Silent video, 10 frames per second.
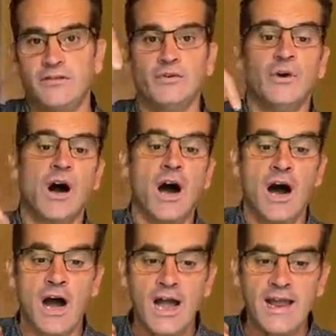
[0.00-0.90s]
Do
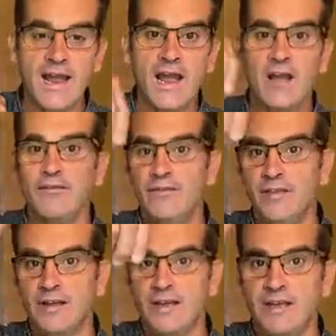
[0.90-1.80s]
I have
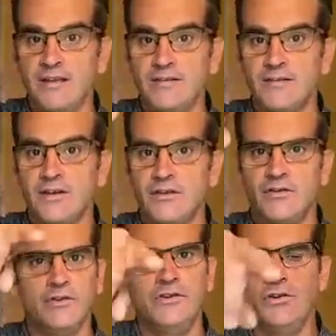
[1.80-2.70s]
the keys?
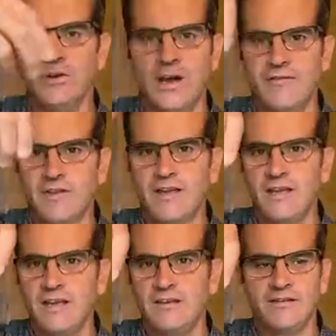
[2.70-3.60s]
Do you have the
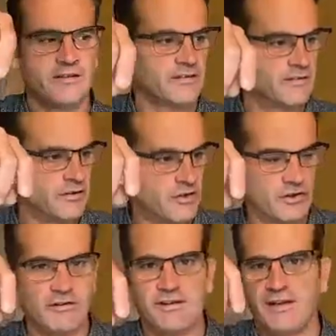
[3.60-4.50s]
keys? Does the
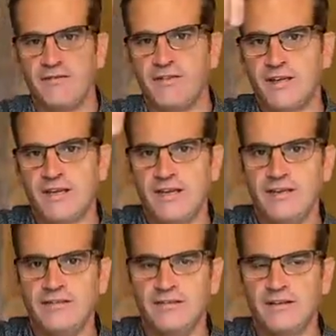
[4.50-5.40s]
tourist have the
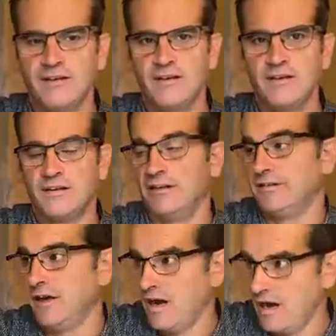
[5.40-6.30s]
keys?
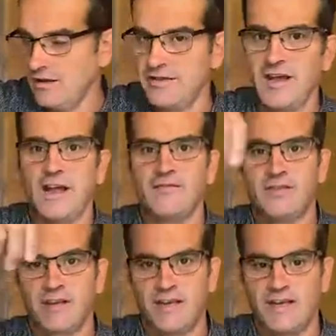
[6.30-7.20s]
Does Arthur have
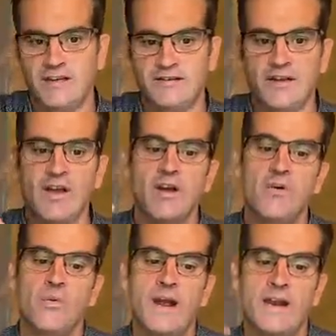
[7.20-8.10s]
the keys
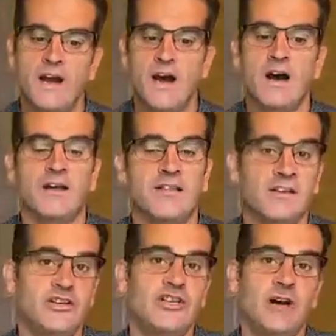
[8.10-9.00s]
when
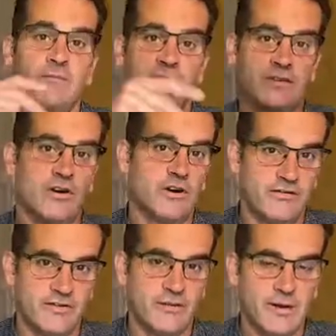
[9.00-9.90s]
Arthur jumps
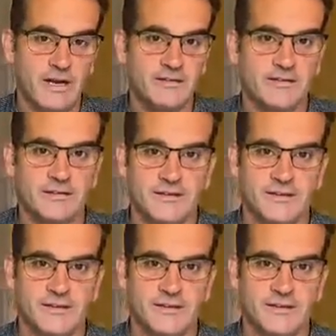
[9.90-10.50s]
off the bus?